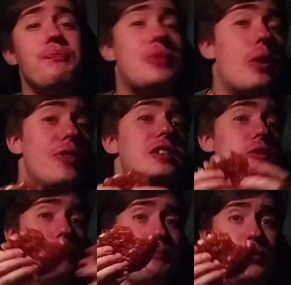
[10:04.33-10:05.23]
Now this,
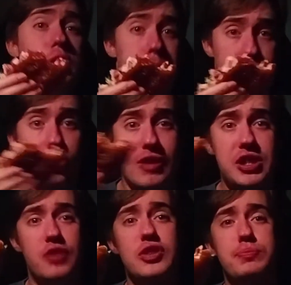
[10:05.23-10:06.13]
for the
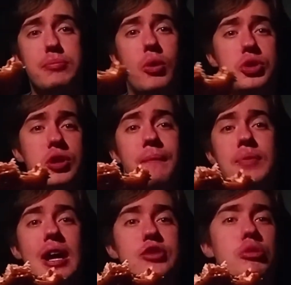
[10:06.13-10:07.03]
duration of this promotion,
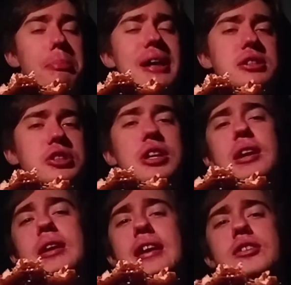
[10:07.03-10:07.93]
has replaced the
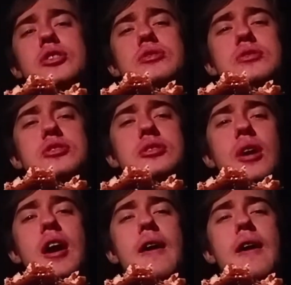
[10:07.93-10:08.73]
chicken legends.